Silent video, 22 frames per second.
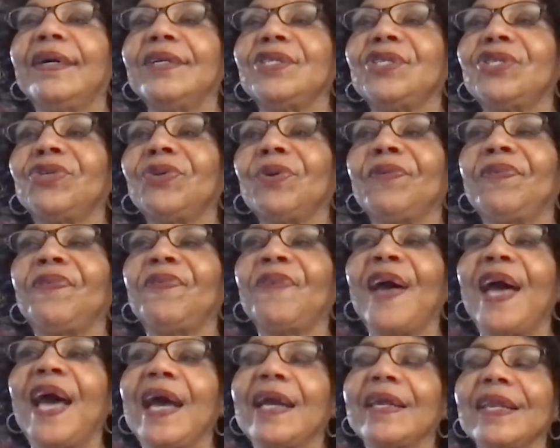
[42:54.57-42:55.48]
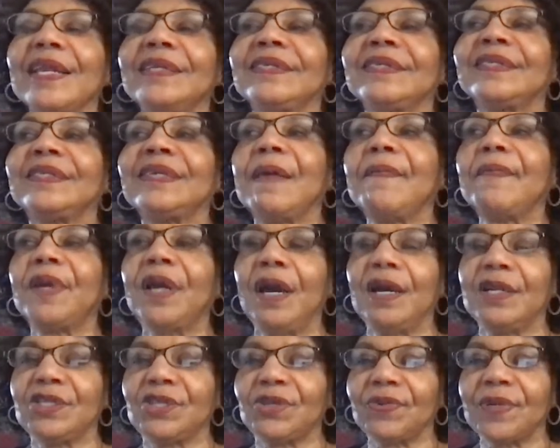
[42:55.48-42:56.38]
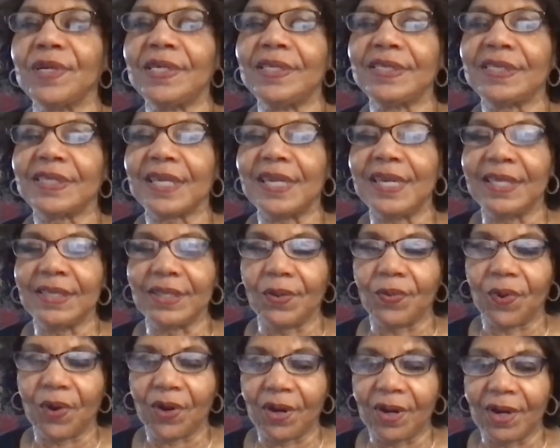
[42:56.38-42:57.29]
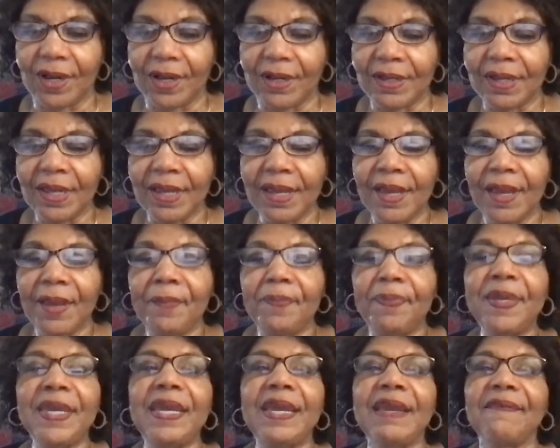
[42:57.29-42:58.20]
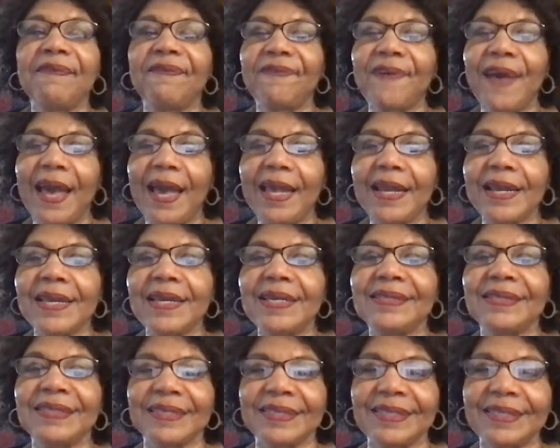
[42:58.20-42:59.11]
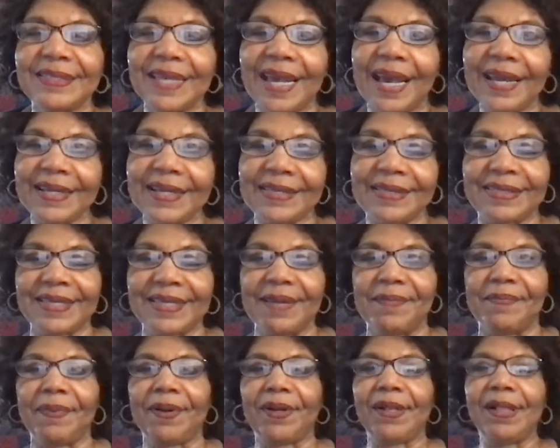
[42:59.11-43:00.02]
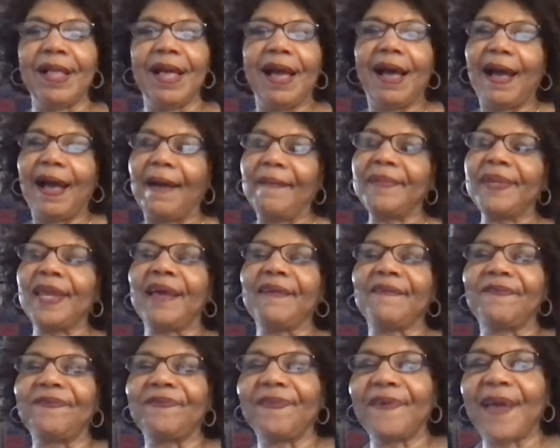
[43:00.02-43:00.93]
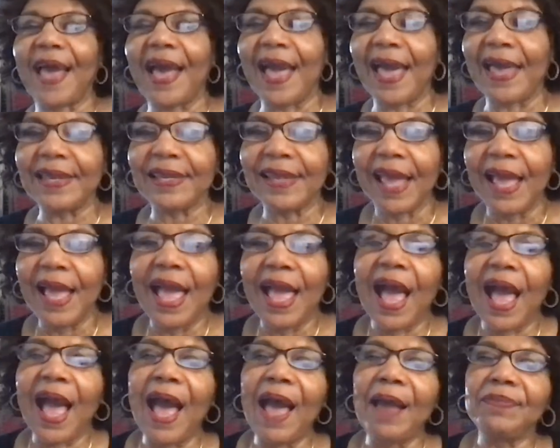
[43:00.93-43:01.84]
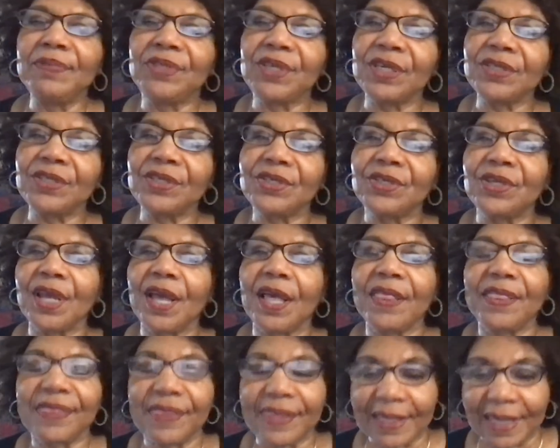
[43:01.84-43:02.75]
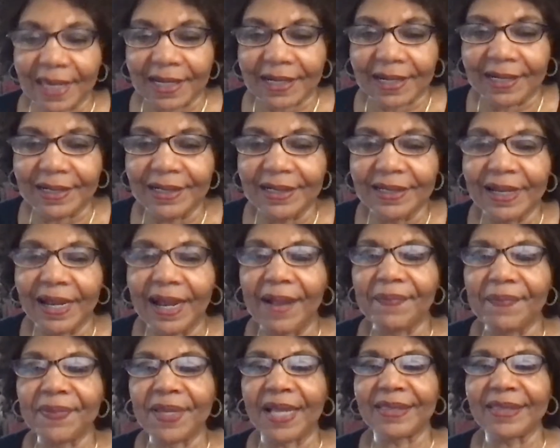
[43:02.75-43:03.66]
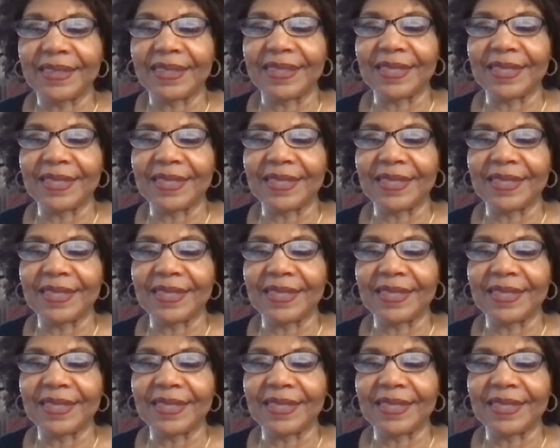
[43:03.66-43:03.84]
true fact, in some countries in the world, being fat is a status symbol. I'm not fat. I'm just thick. I'm not